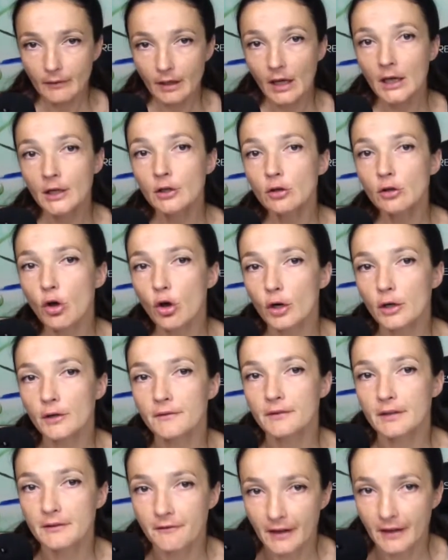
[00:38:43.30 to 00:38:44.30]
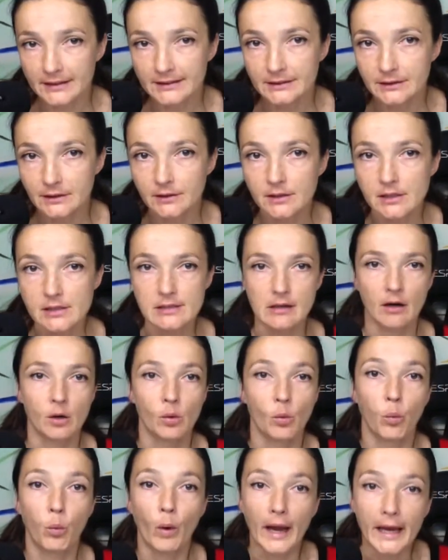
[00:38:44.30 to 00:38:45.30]
and a lot of investors
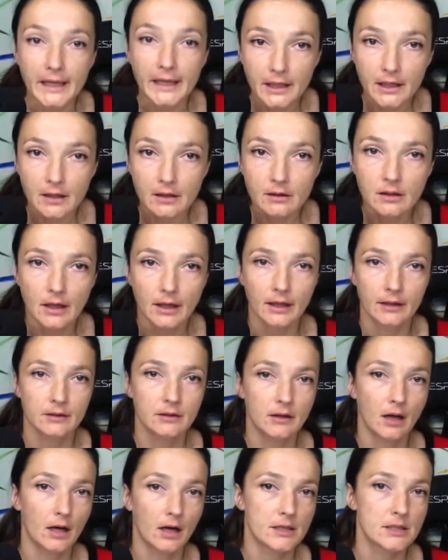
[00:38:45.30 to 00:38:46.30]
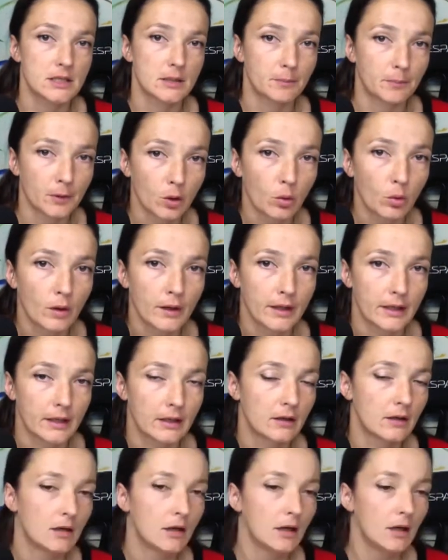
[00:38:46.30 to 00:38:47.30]
are waiting and not
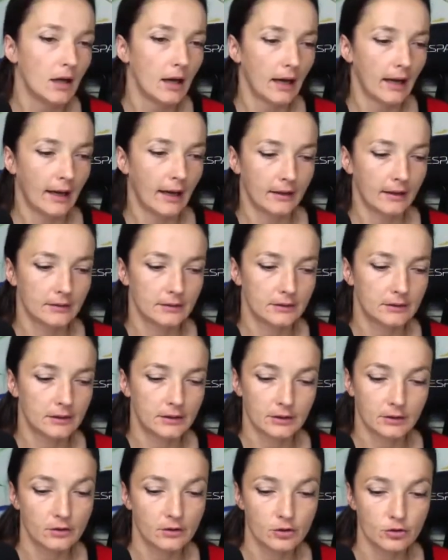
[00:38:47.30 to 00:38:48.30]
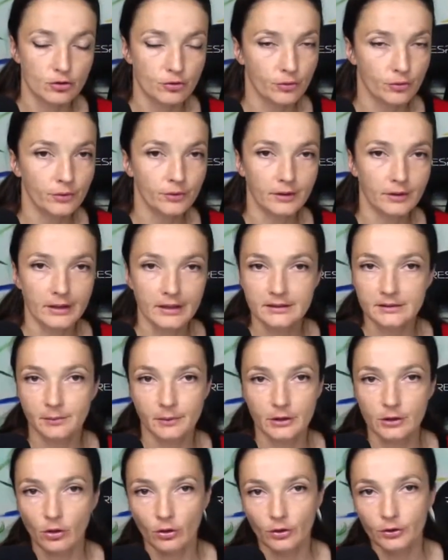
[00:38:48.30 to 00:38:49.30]
deploying. And the truth is,
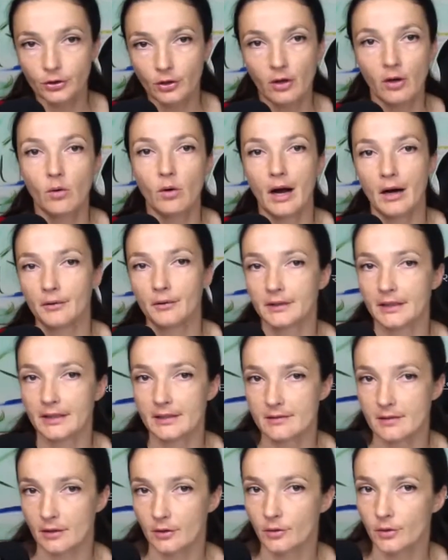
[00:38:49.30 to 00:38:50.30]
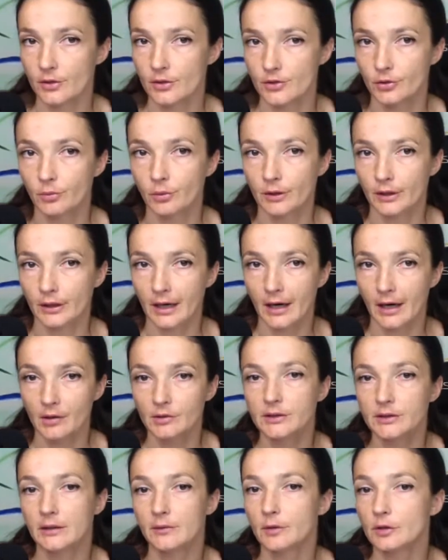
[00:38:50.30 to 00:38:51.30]
we don't know how things are going to work
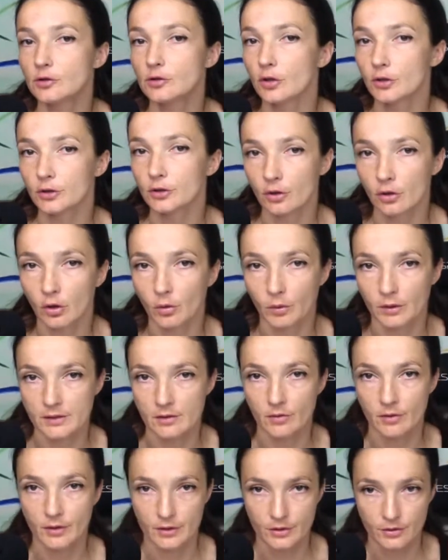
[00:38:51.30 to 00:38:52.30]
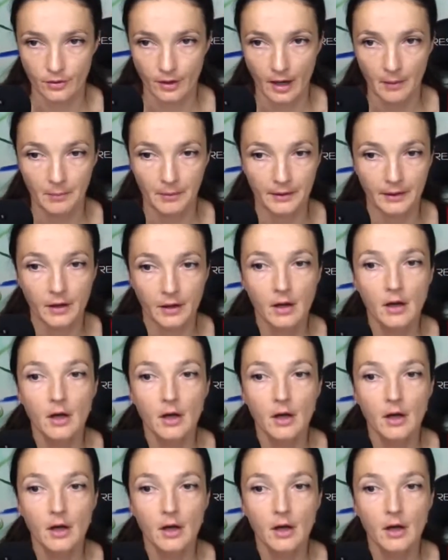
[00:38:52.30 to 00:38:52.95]
out, and we don't know what's going to happen.